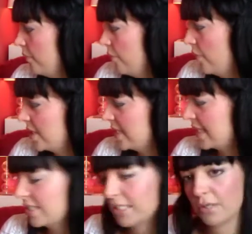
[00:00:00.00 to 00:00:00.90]
Which is
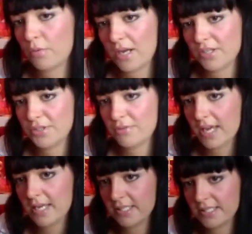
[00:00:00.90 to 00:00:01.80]
actually quite
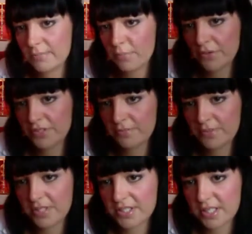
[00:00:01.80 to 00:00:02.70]
straight, and it's the bottom
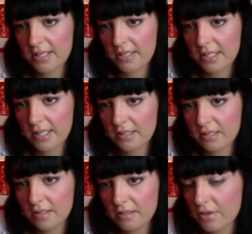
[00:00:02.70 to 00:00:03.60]
that's curly.
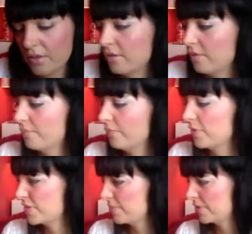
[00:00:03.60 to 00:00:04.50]

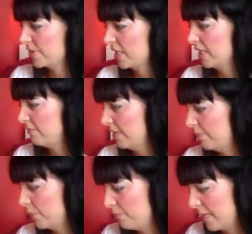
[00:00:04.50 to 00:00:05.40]
Not so much curly really,
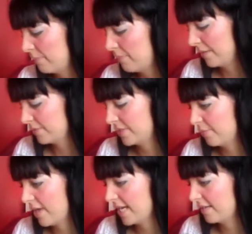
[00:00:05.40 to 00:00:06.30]
but big bouncy
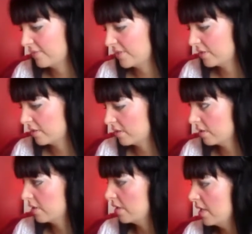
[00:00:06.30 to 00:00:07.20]
waves.
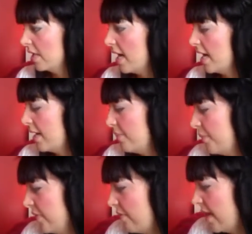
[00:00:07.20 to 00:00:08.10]

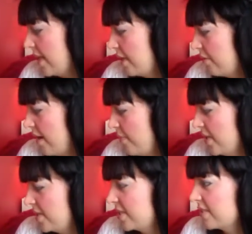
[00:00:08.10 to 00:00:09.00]
But there aren't any great
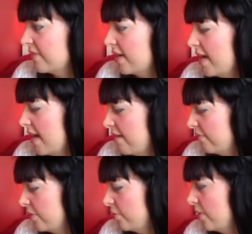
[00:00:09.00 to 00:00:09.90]
pictures of her hair
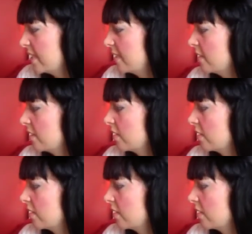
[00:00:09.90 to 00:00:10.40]
for the wedding.